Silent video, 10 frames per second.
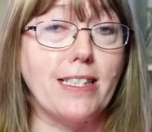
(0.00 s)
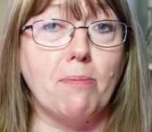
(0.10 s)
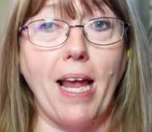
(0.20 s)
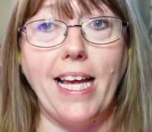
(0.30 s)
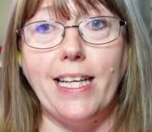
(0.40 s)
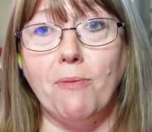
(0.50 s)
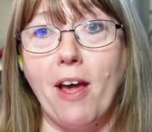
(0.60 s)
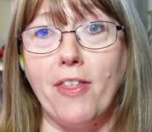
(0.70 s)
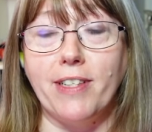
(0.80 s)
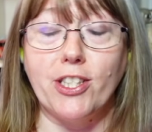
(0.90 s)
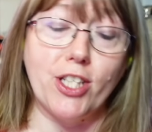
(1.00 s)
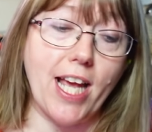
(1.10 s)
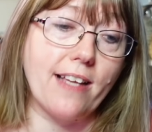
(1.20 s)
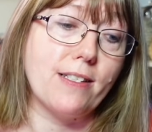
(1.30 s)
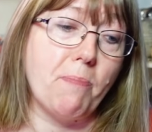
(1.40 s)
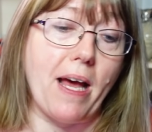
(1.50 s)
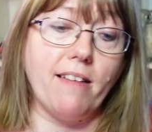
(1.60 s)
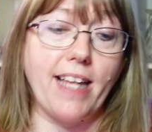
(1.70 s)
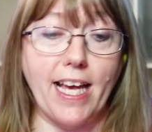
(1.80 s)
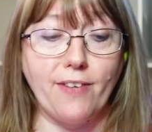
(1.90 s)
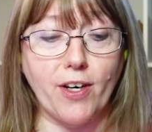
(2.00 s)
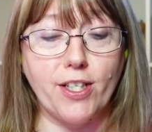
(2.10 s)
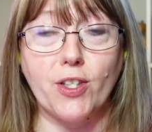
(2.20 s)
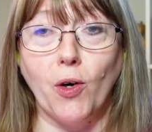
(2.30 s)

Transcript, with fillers: explaining whether it's chest, belt, head, voice,